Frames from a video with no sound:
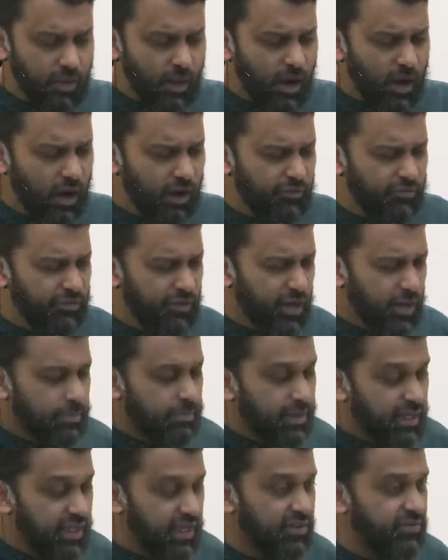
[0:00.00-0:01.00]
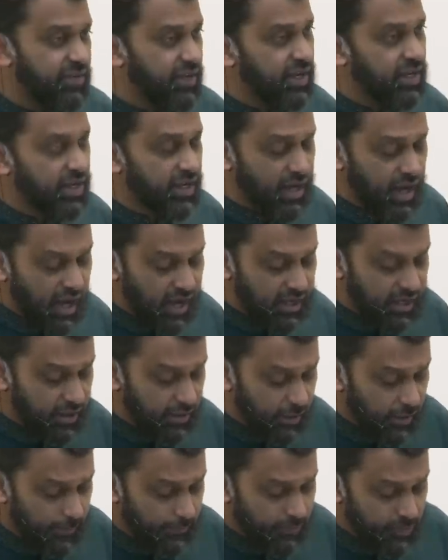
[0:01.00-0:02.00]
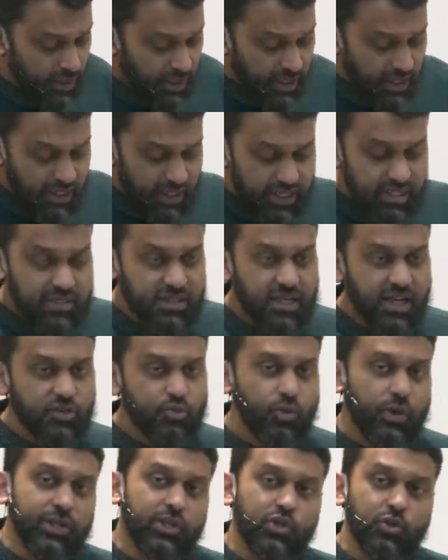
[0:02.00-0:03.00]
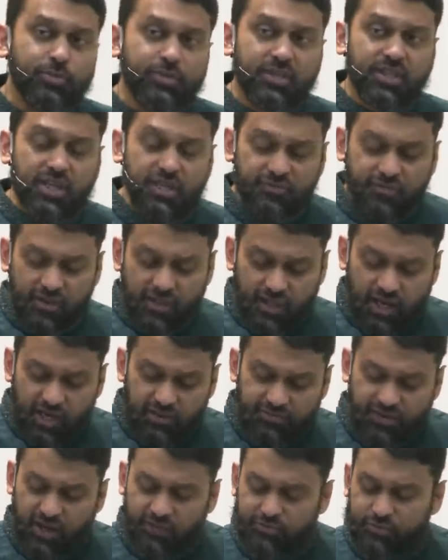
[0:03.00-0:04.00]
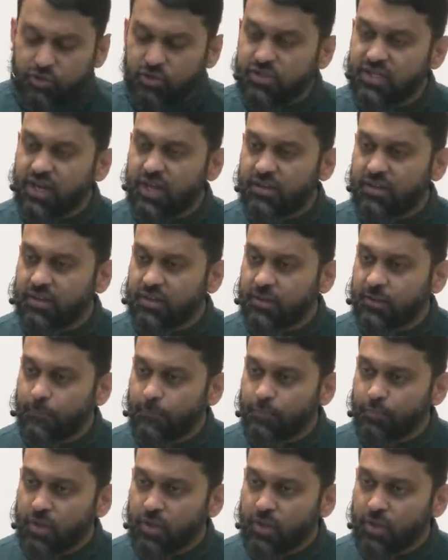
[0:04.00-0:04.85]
of believing in an akhirah is that when you believe in life after death,